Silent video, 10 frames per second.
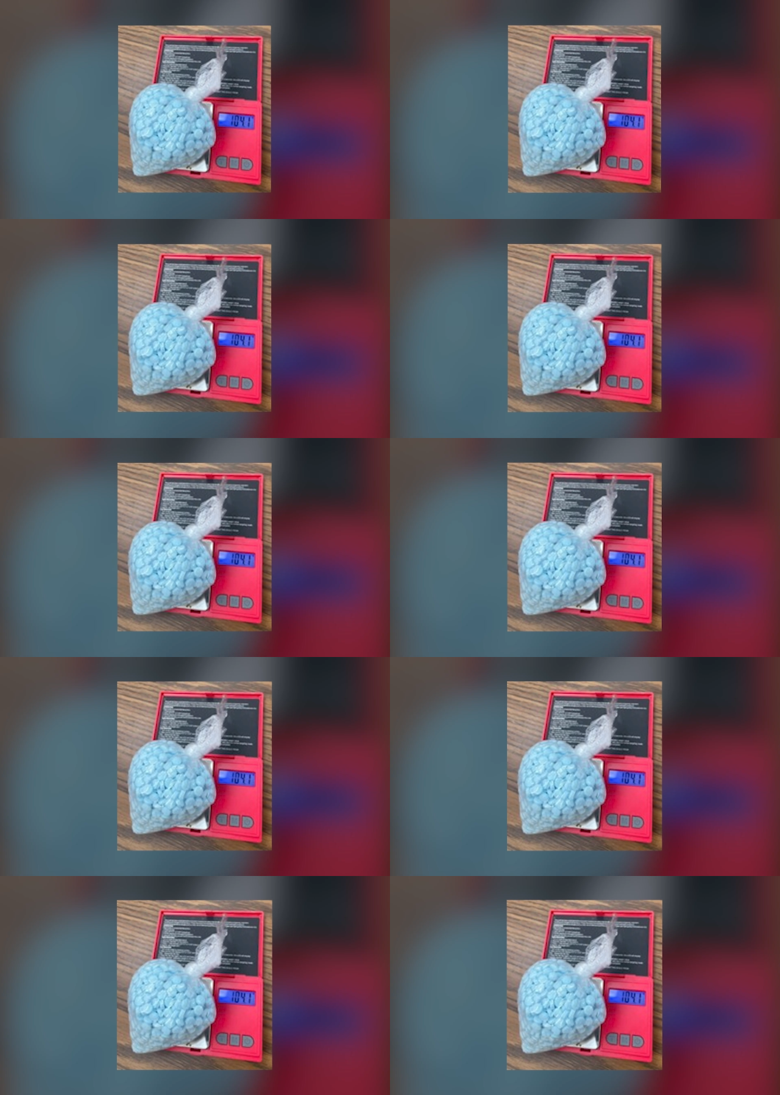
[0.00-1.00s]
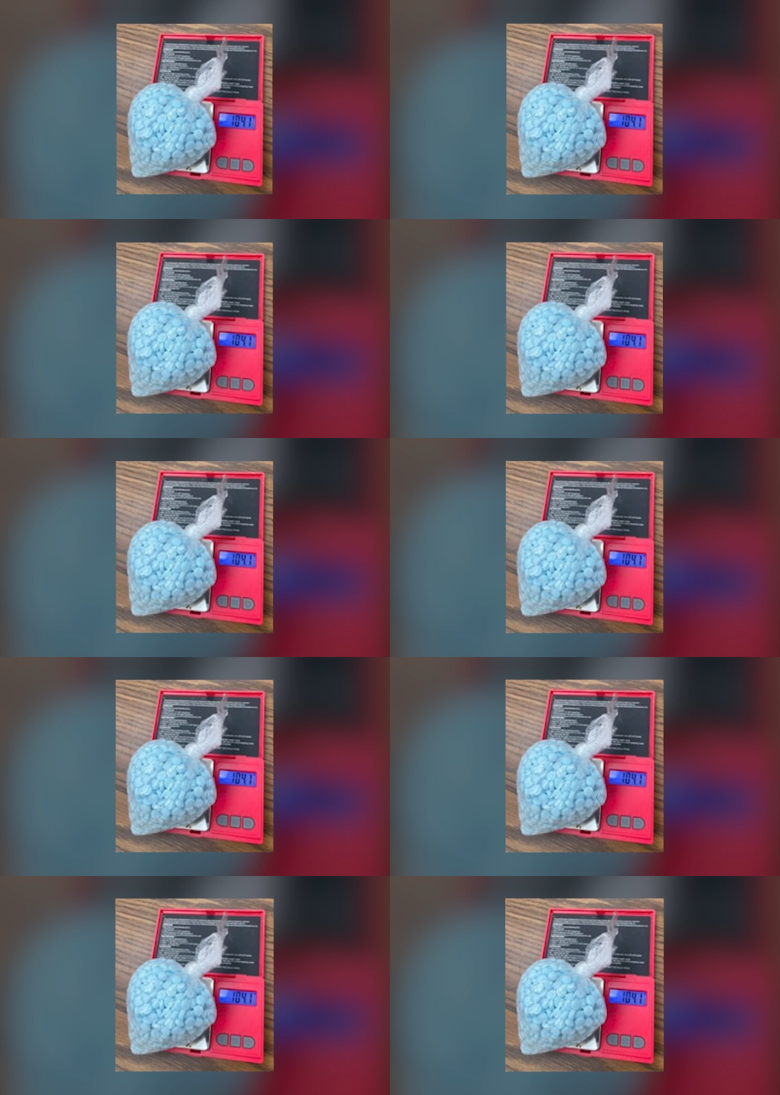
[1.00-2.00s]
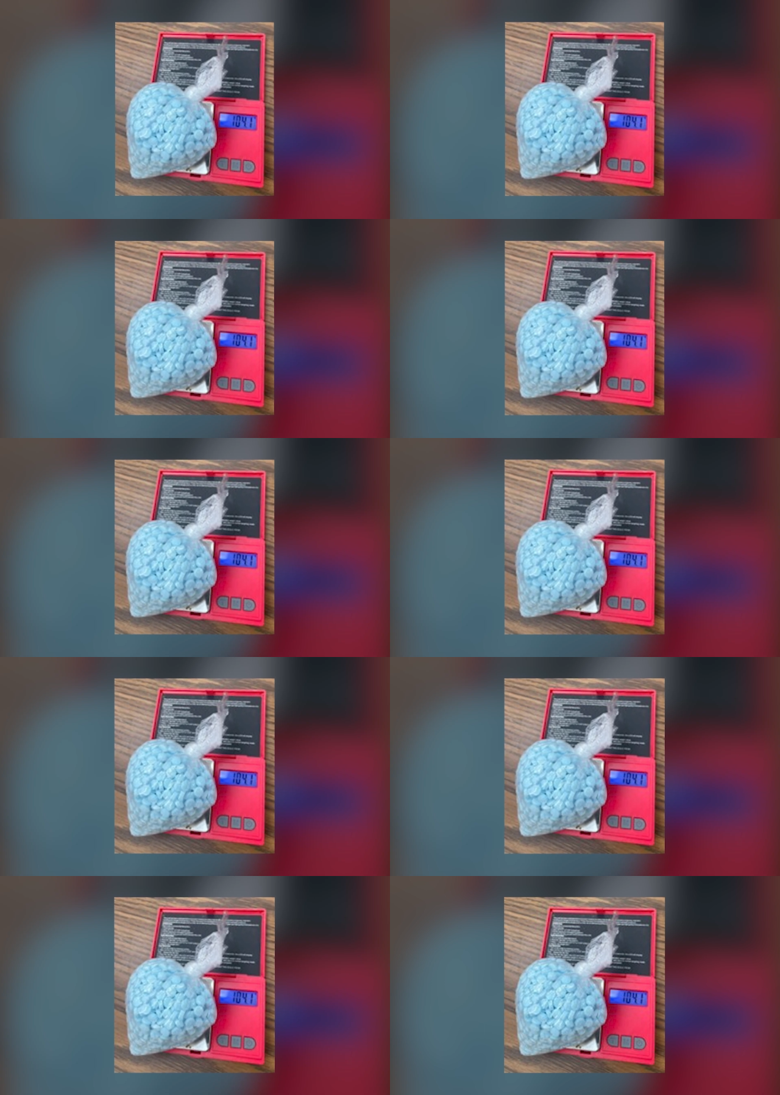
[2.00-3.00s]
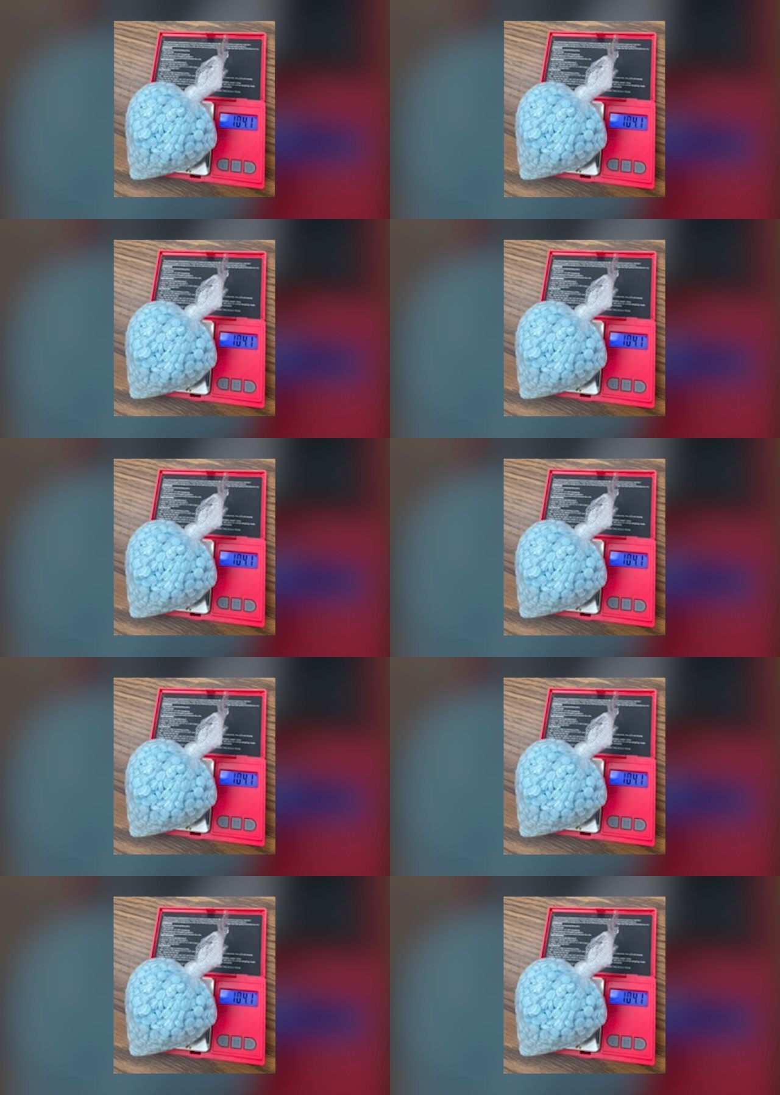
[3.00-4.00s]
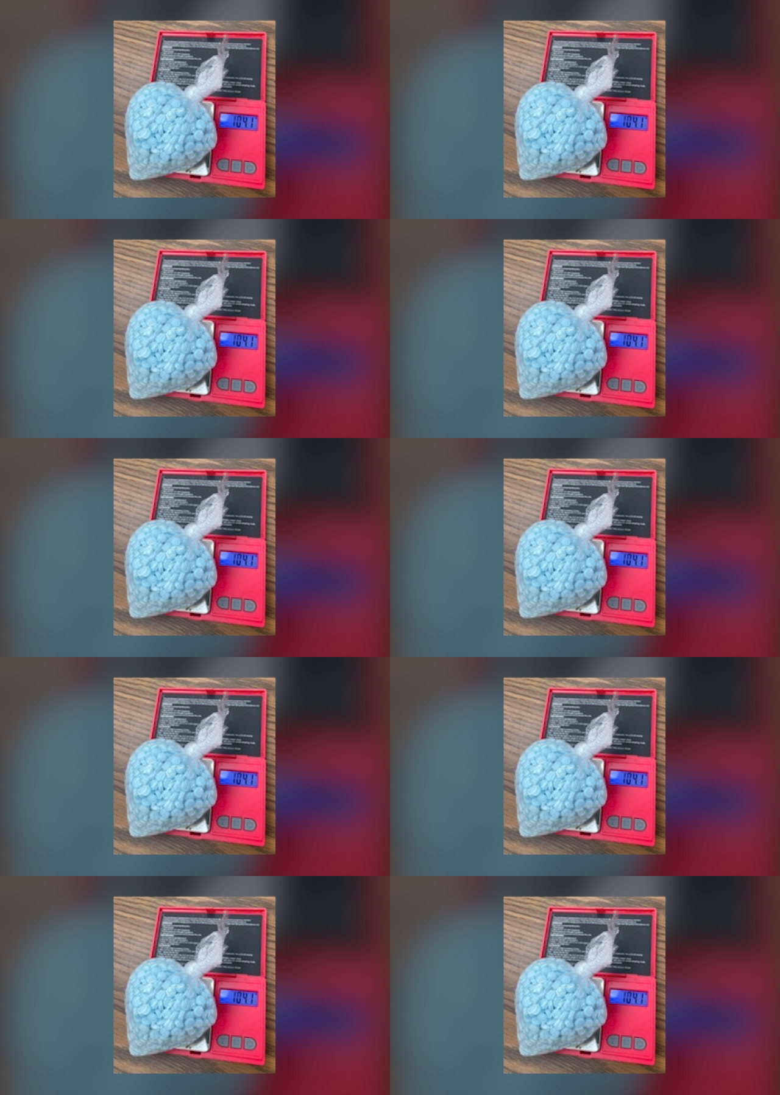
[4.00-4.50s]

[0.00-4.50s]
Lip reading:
No face is visible, so there are no lips to read.